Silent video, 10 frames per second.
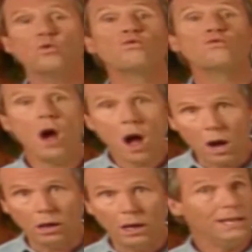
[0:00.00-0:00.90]

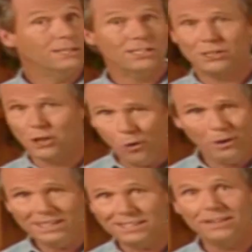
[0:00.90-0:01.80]
Wrong. It's so
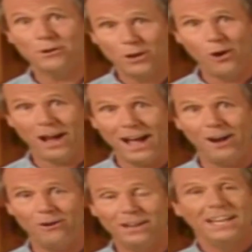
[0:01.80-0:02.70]
easy if you know
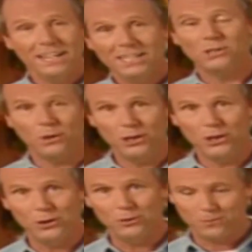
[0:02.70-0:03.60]
how. Here's what you do.